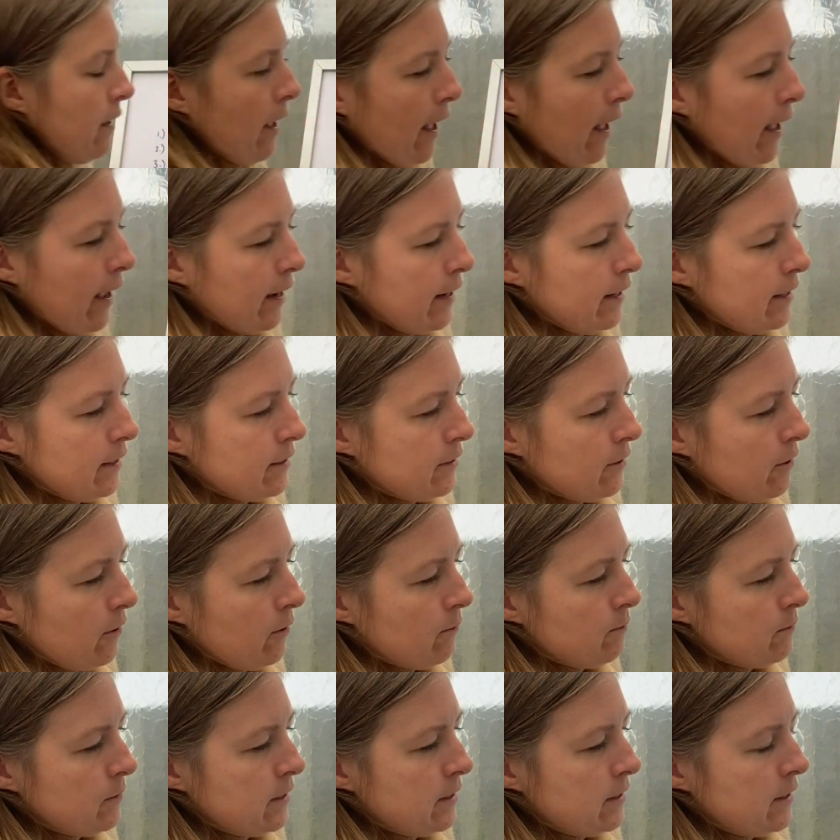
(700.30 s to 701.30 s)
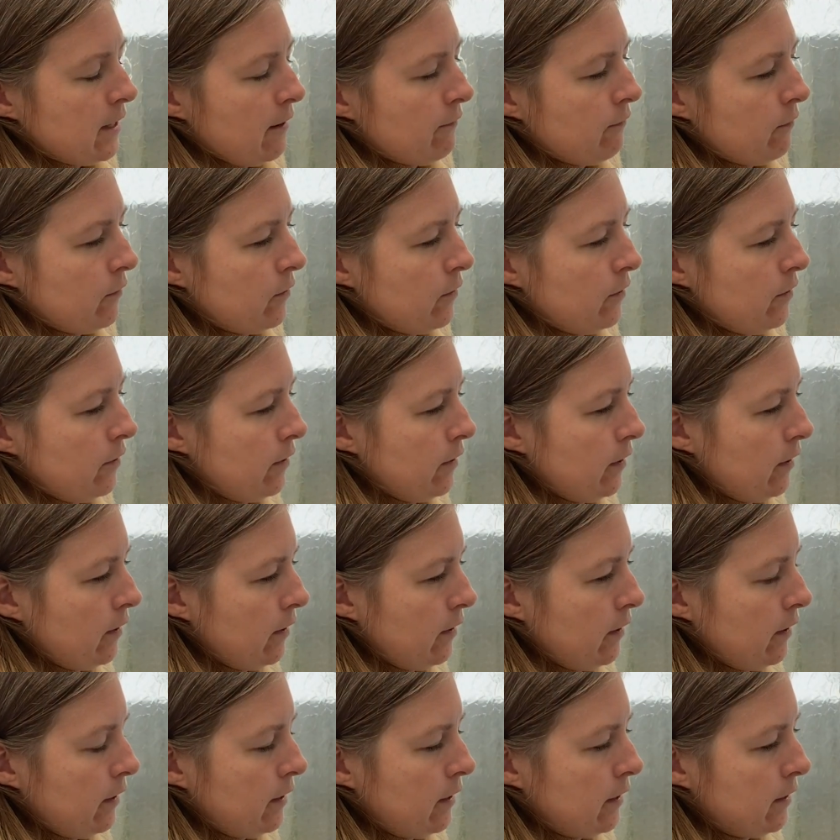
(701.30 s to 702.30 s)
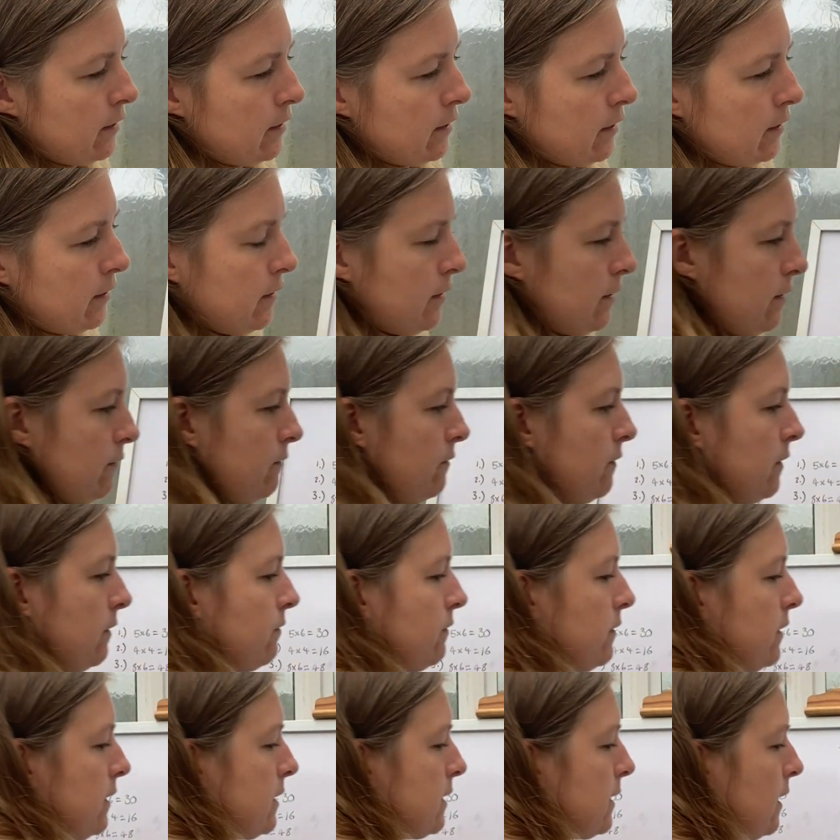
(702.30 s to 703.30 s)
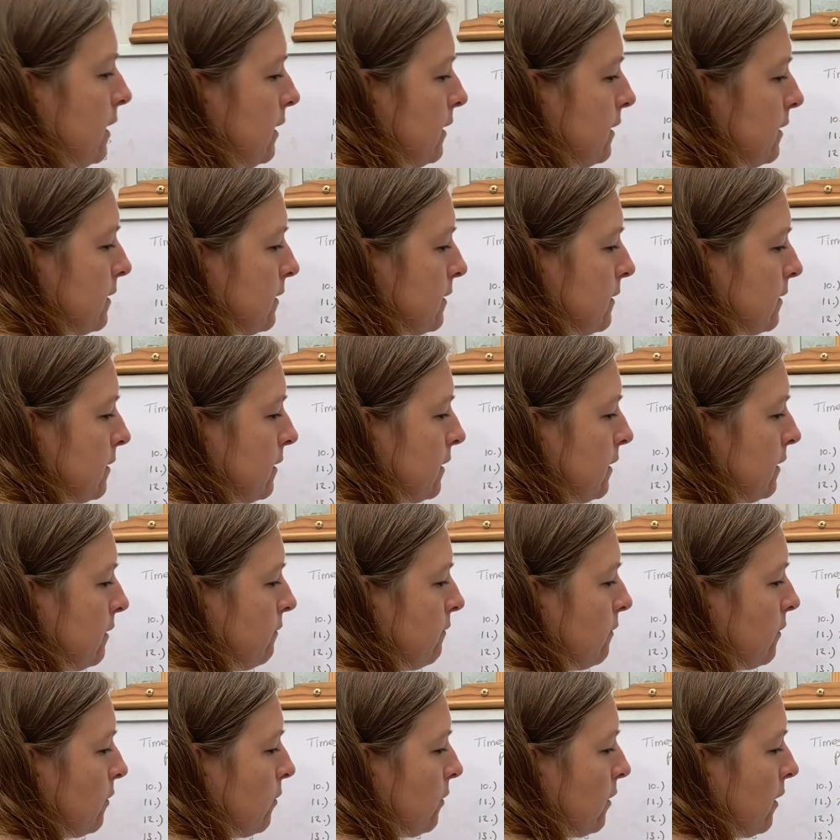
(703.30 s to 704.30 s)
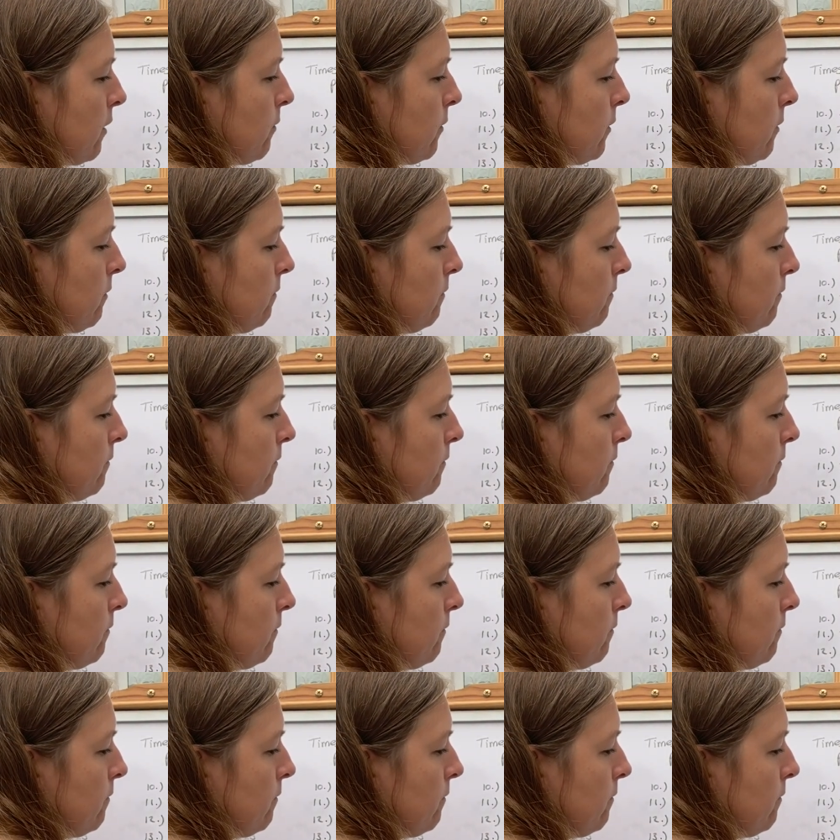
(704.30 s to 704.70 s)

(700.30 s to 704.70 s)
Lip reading: 8 times 7 is 56. Nearly forgot that one.